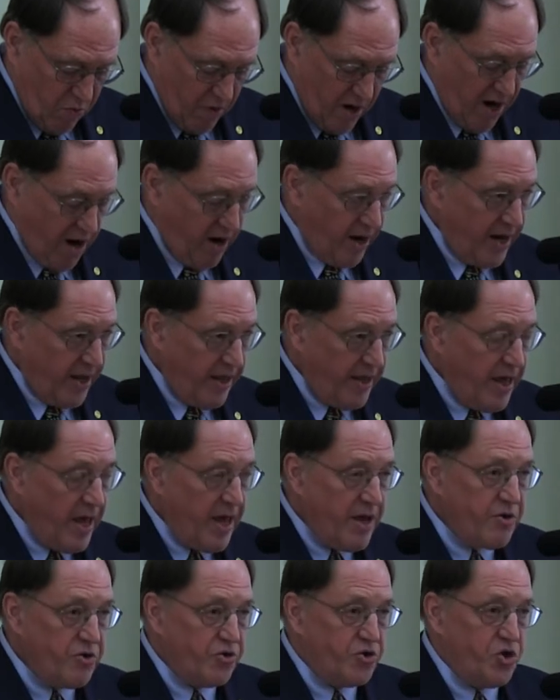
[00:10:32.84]

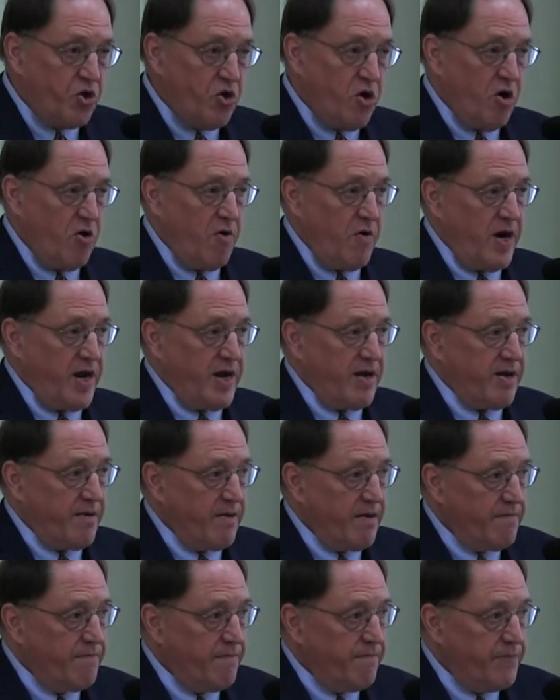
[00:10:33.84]
Where
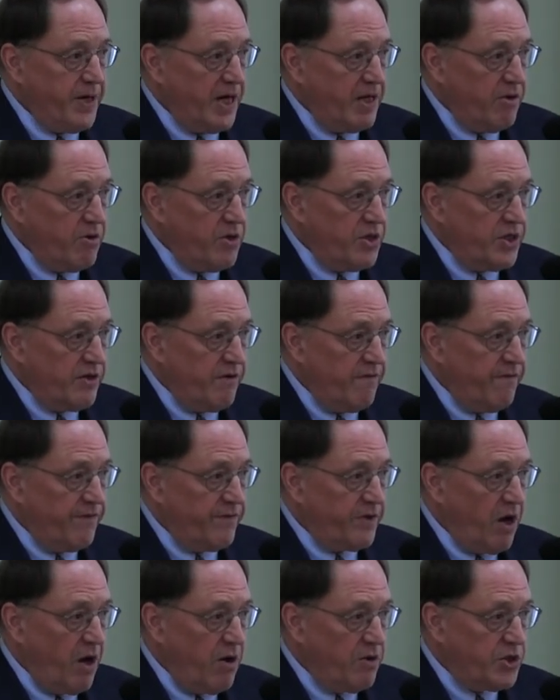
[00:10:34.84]
enduring pillars
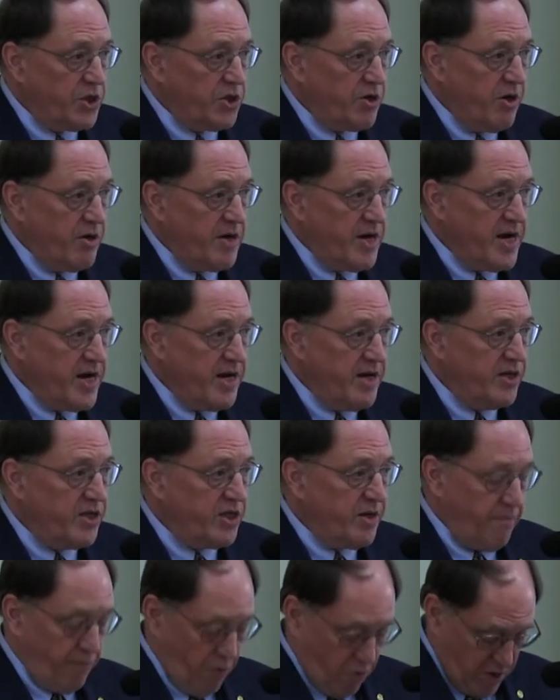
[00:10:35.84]
of culture
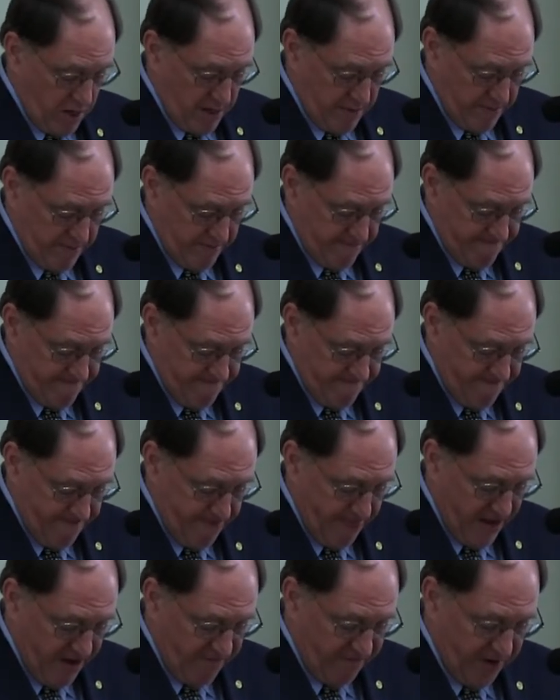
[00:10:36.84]
needed support,
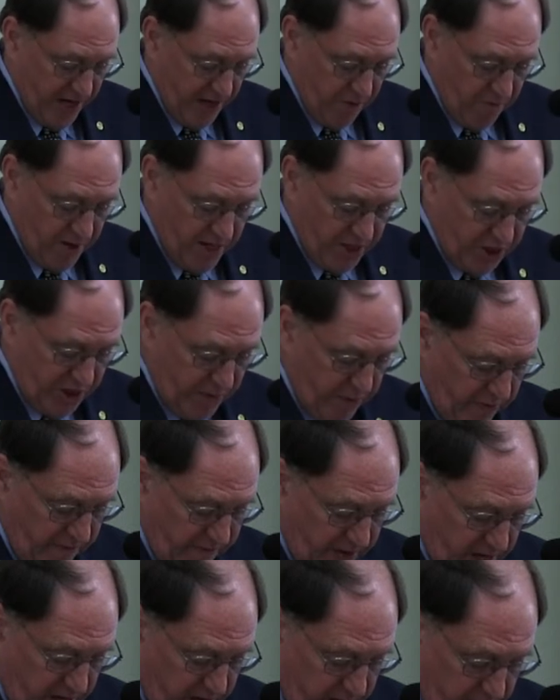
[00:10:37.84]
he found ways to
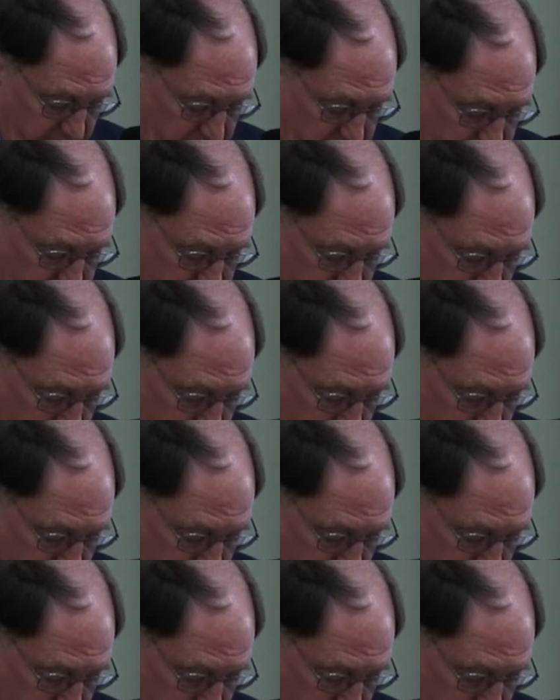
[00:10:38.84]
provide it.